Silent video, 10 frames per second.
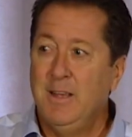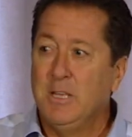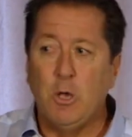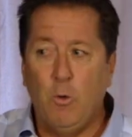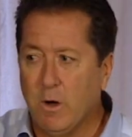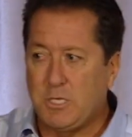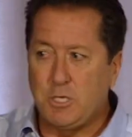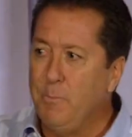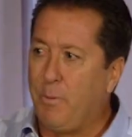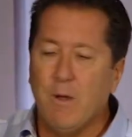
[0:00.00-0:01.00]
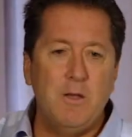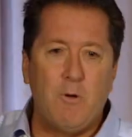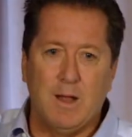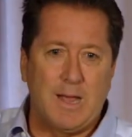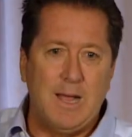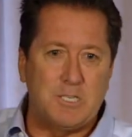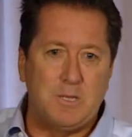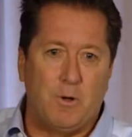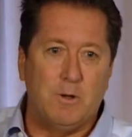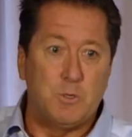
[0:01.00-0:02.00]
So we're super into our
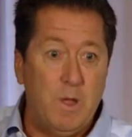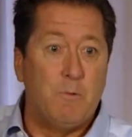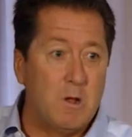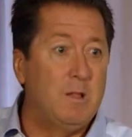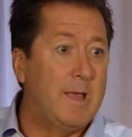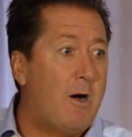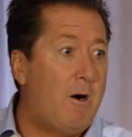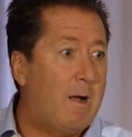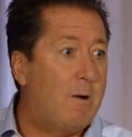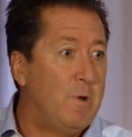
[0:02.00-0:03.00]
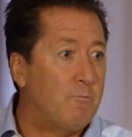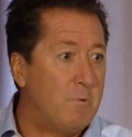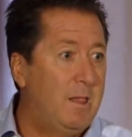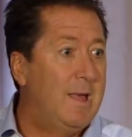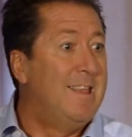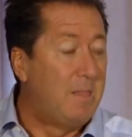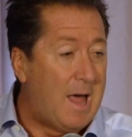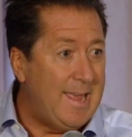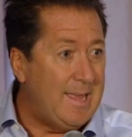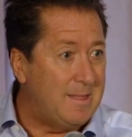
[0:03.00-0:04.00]
customers. We really are. We really
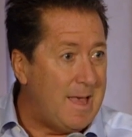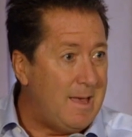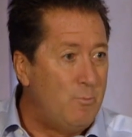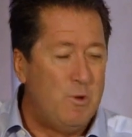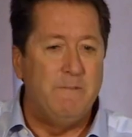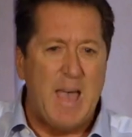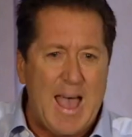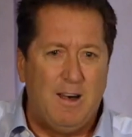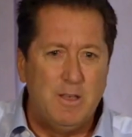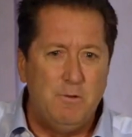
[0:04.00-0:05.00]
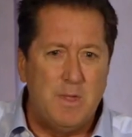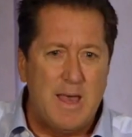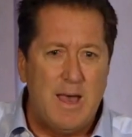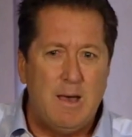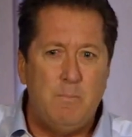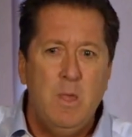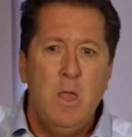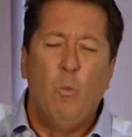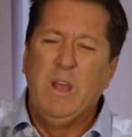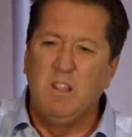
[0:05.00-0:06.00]
like them. We value them.
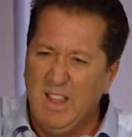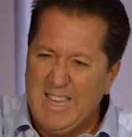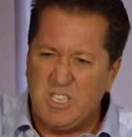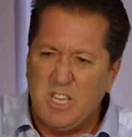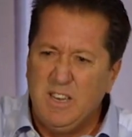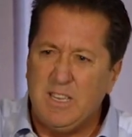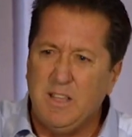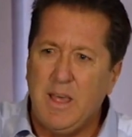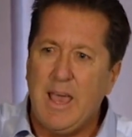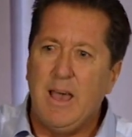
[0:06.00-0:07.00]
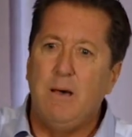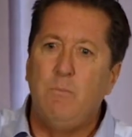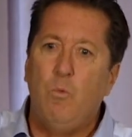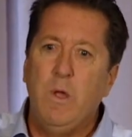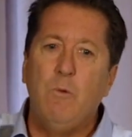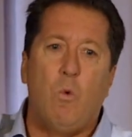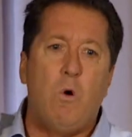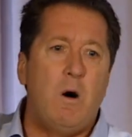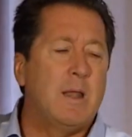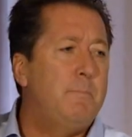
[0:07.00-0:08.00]
We listen to them. We
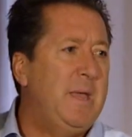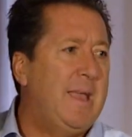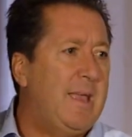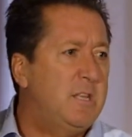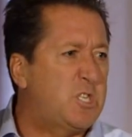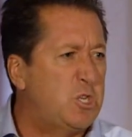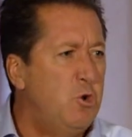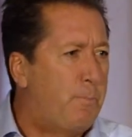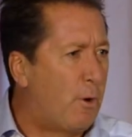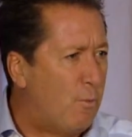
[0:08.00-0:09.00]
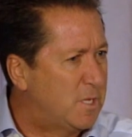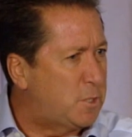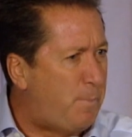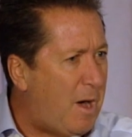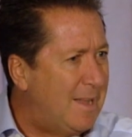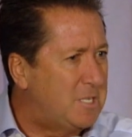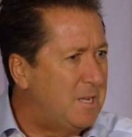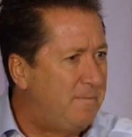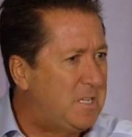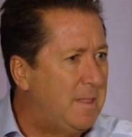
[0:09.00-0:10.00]
want to be super
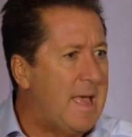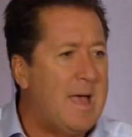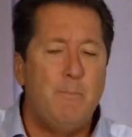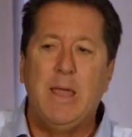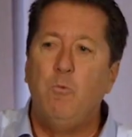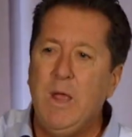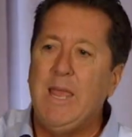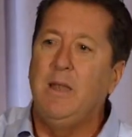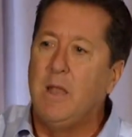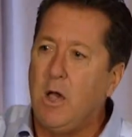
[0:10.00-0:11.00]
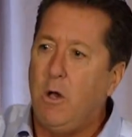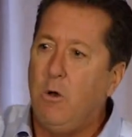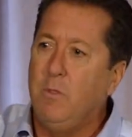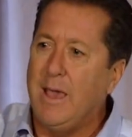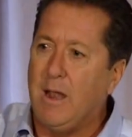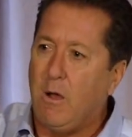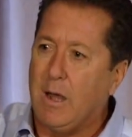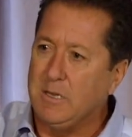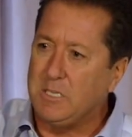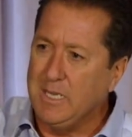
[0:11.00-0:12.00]
responsive to them. And we know that
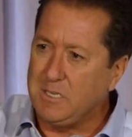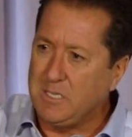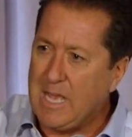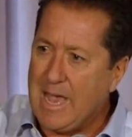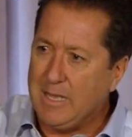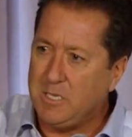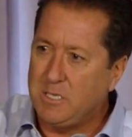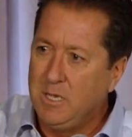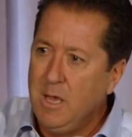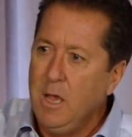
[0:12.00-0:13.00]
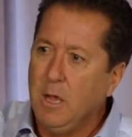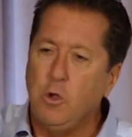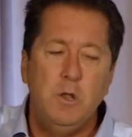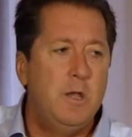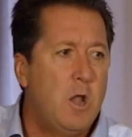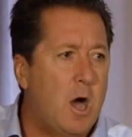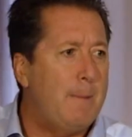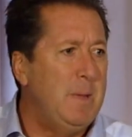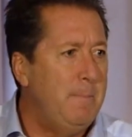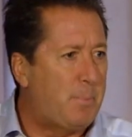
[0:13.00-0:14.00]
our success could
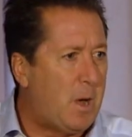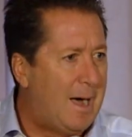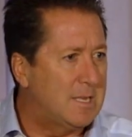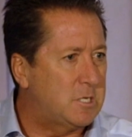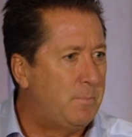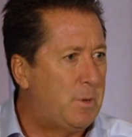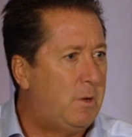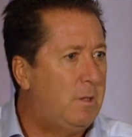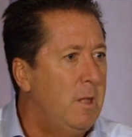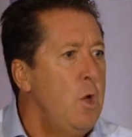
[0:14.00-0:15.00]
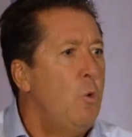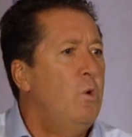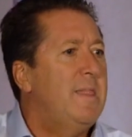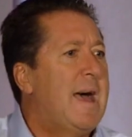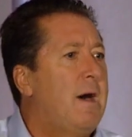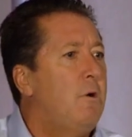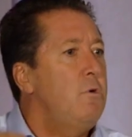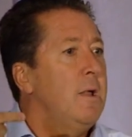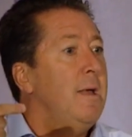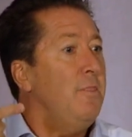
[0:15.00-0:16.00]
not be possible
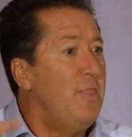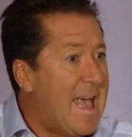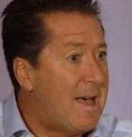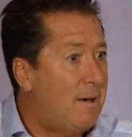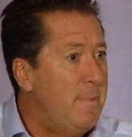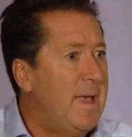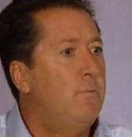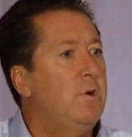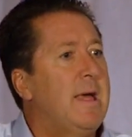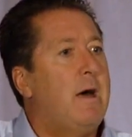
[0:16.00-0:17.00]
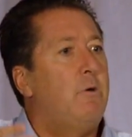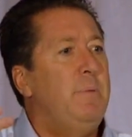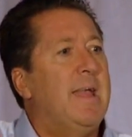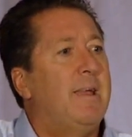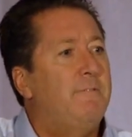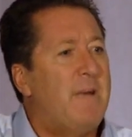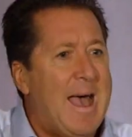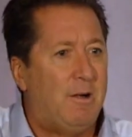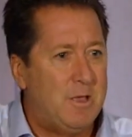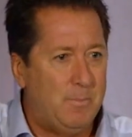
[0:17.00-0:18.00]
without them and without being
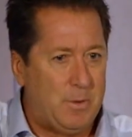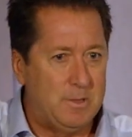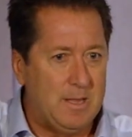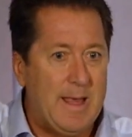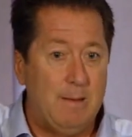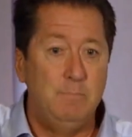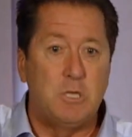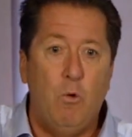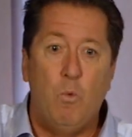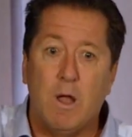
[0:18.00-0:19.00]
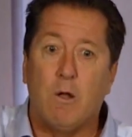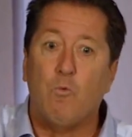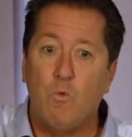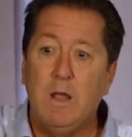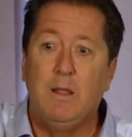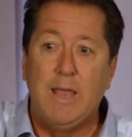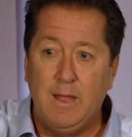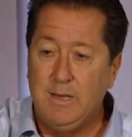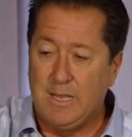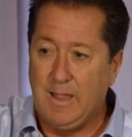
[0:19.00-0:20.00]
valuable to them. So we're really
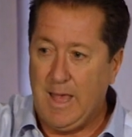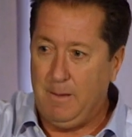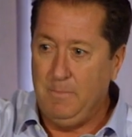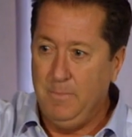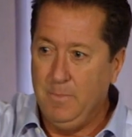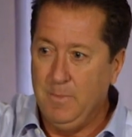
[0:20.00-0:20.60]
into them.